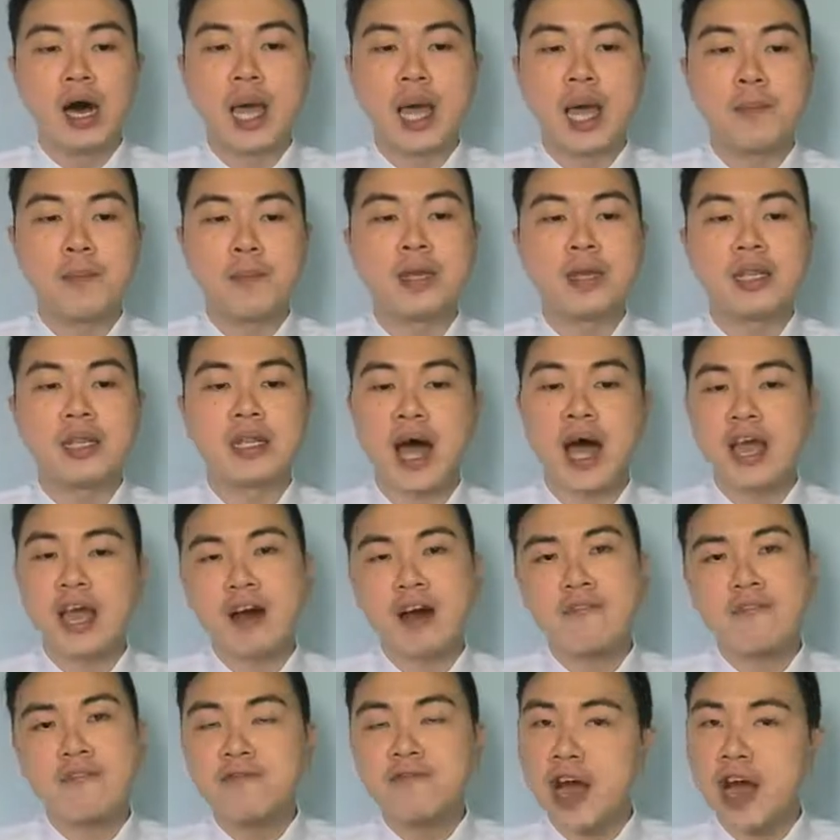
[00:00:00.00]
It can be like
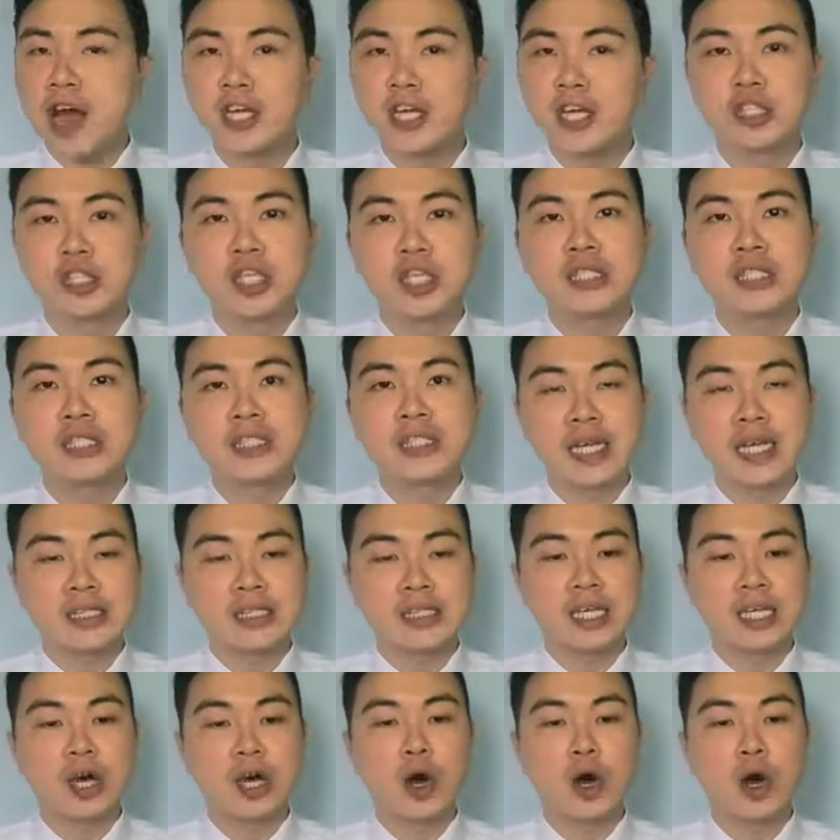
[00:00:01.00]
a financial
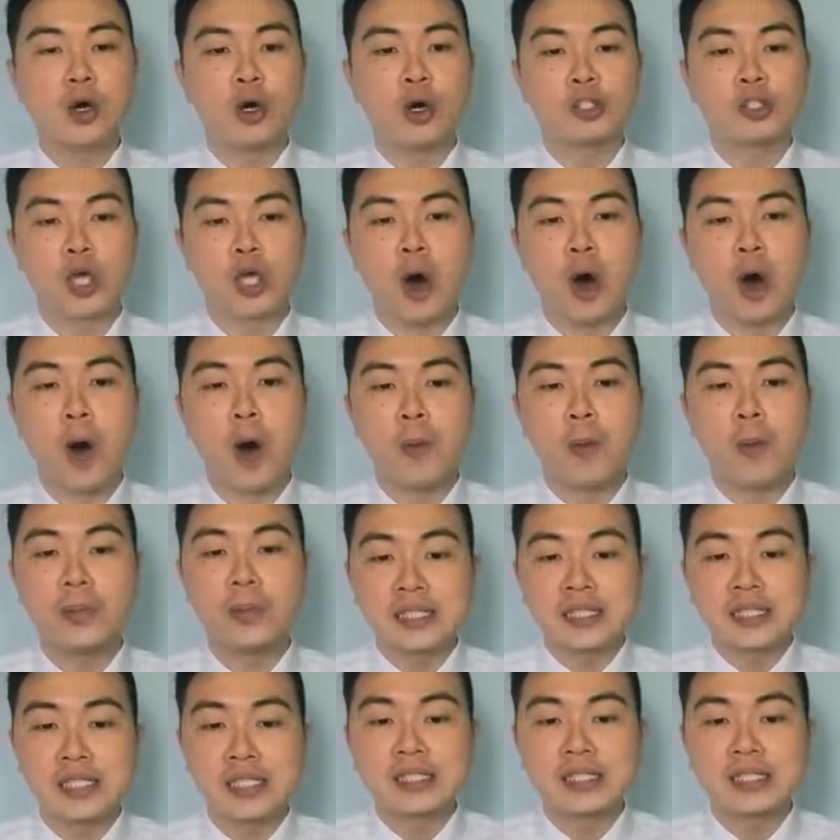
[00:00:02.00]
centers or
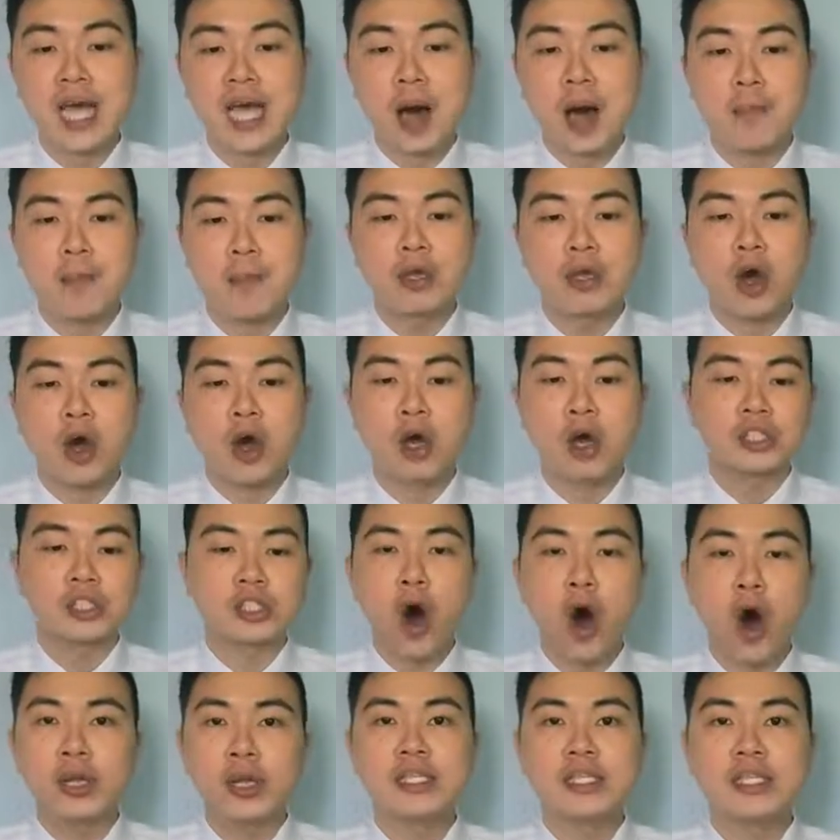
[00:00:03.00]
business hub, because
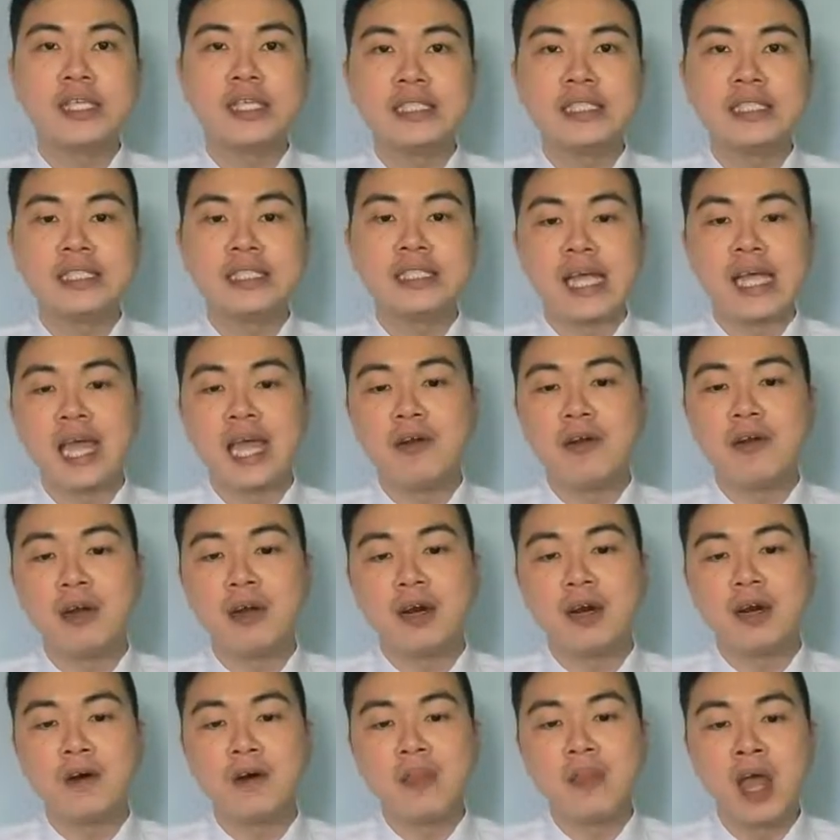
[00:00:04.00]
all these
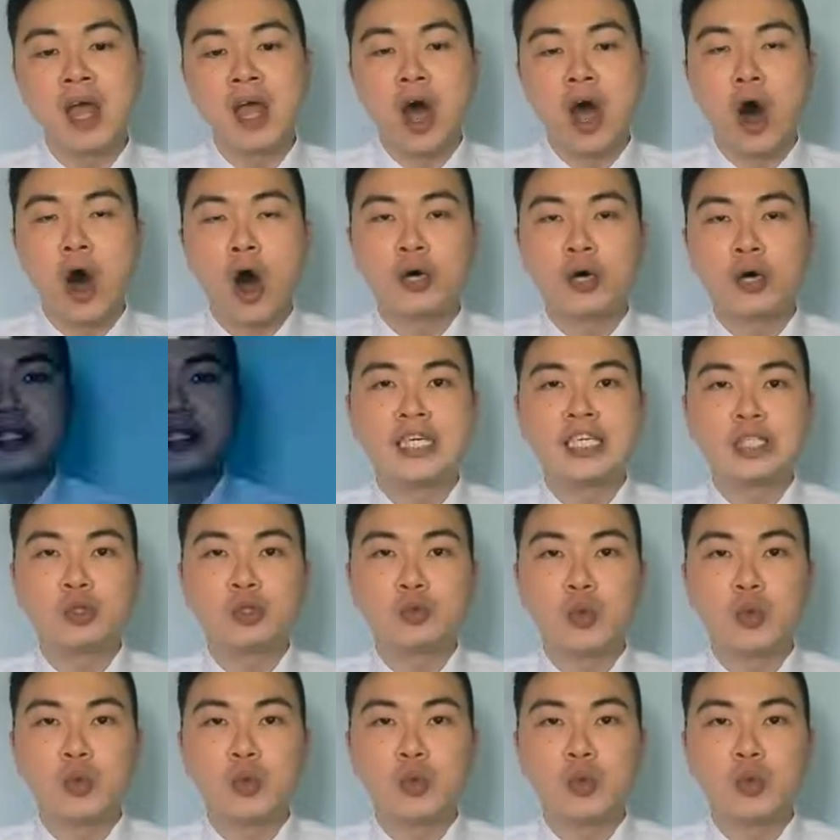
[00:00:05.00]
areas, all these